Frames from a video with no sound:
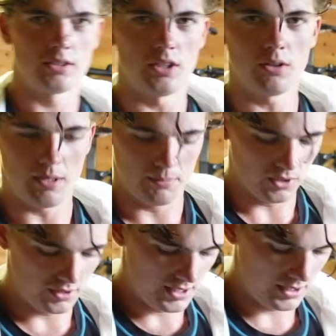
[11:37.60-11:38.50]
So I'm
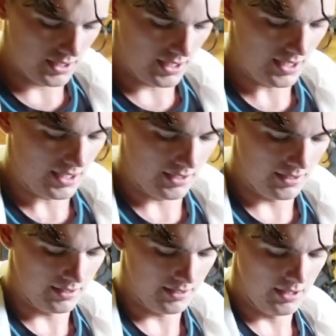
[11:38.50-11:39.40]
using a
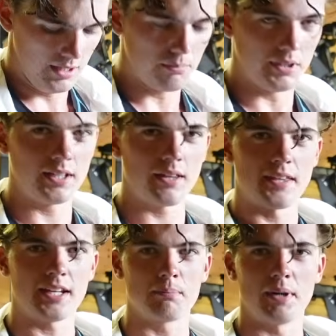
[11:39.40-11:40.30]
pretty
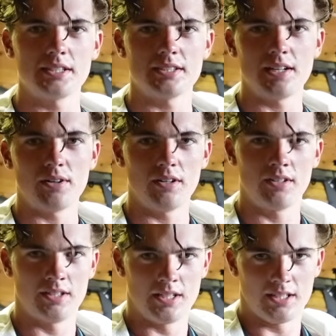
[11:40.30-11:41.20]
thick base layer,
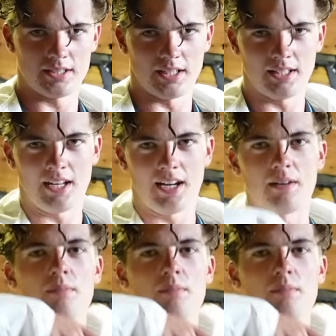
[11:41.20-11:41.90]
then a